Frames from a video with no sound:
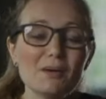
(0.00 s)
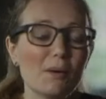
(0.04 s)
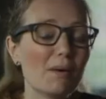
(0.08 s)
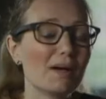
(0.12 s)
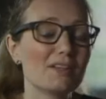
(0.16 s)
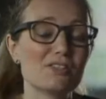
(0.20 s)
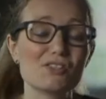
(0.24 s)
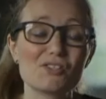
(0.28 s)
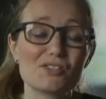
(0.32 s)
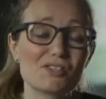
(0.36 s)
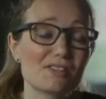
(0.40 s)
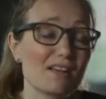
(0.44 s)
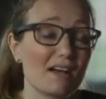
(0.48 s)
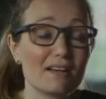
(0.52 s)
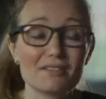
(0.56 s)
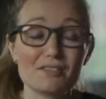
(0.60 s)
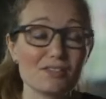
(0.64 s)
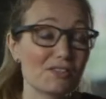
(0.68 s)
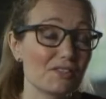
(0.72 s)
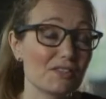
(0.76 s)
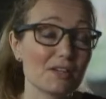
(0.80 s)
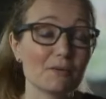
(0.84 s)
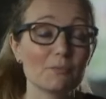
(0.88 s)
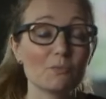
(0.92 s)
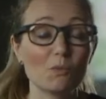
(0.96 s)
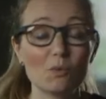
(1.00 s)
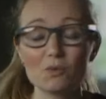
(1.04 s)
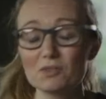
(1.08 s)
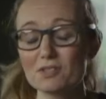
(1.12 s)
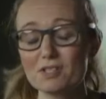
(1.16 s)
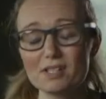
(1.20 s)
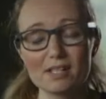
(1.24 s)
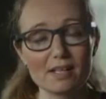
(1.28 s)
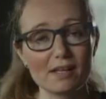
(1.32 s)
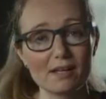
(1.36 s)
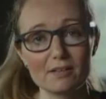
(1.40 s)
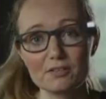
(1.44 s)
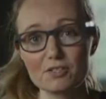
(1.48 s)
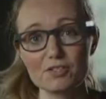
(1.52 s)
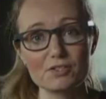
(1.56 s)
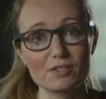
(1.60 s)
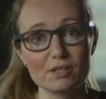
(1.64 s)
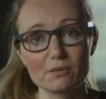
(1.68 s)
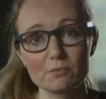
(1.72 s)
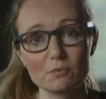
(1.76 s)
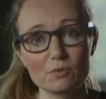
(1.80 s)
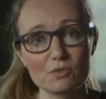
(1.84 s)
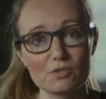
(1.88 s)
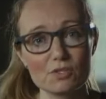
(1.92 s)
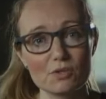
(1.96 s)
know, I just don't want it. I just
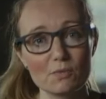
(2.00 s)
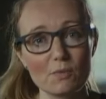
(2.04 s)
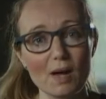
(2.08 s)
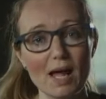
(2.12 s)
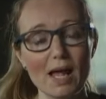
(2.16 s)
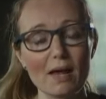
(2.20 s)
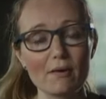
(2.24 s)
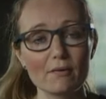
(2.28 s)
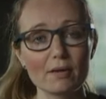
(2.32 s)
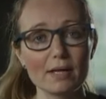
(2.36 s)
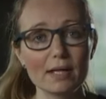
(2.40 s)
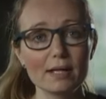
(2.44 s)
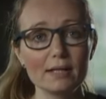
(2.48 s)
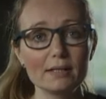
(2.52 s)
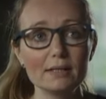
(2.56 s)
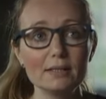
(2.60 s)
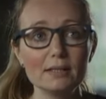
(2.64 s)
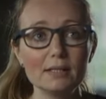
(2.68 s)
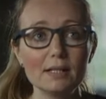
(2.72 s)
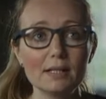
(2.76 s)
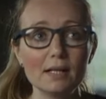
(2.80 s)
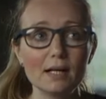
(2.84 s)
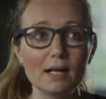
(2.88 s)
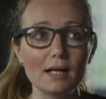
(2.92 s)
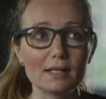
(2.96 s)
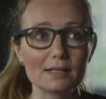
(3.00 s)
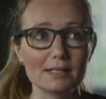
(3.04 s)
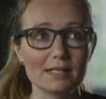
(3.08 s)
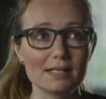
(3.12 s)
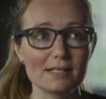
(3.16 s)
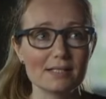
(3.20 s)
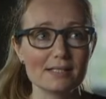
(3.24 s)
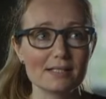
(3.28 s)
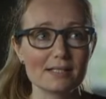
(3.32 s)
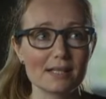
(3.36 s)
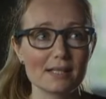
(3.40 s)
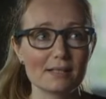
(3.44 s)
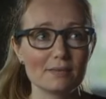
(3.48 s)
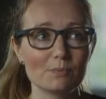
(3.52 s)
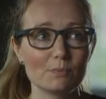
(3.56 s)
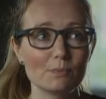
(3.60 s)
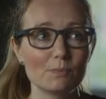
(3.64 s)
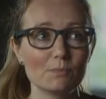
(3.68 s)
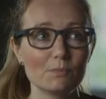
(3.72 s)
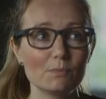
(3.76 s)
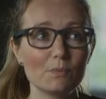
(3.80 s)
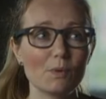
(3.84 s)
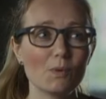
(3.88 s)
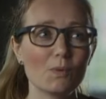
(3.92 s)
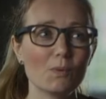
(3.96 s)
don't want to wear it. And he said,
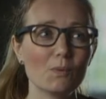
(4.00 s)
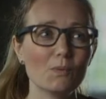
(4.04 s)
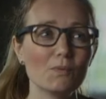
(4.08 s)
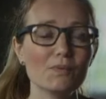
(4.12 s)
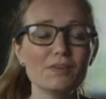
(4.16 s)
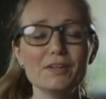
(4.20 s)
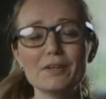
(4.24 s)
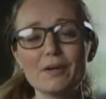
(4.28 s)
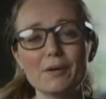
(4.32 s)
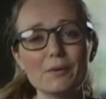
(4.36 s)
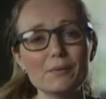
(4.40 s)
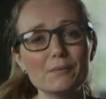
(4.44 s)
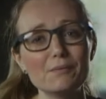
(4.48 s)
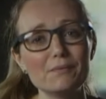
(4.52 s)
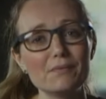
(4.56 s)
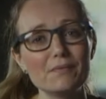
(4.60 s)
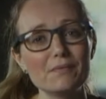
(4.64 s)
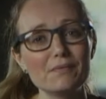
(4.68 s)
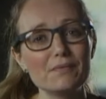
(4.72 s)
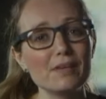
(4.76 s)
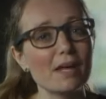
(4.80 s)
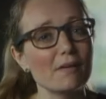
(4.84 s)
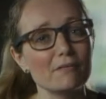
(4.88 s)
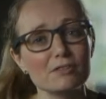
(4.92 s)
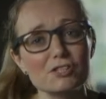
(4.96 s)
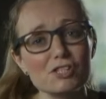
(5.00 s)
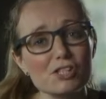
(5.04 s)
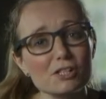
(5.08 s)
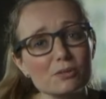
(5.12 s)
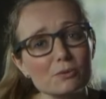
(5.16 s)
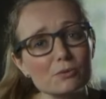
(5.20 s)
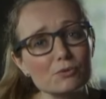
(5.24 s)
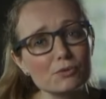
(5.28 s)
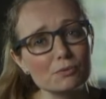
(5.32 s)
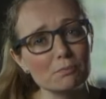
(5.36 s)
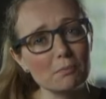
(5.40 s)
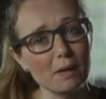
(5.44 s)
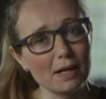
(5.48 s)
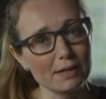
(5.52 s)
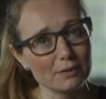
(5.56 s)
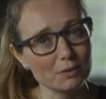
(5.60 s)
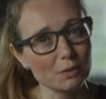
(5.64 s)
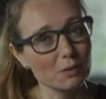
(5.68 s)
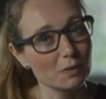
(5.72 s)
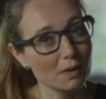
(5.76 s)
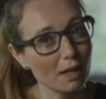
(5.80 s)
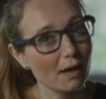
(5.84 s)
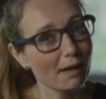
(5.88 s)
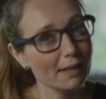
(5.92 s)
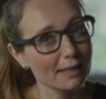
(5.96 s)
well, you know, the other children might
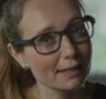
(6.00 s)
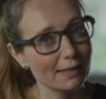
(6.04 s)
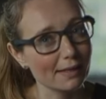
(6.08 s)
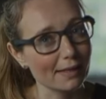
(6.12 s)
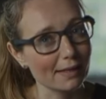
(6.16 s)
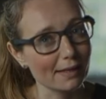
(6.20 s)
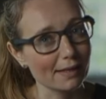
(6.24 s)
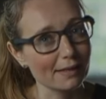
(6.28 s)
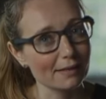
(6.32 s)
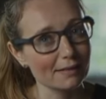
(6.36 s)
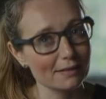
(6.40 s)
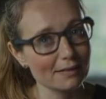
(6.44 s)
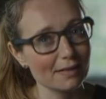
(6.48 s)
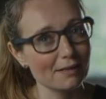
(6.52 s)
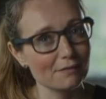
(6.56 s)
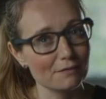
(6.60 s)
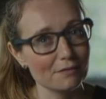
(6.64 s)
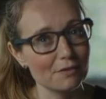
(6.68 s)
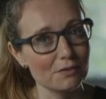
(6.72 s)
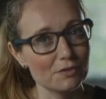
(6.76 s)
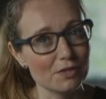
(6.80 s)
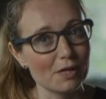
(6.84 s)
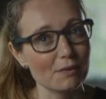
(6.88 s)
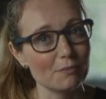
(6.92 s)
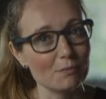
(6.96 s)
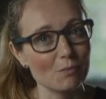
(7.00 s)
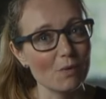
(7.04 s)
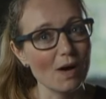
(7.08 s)
not like it if you don't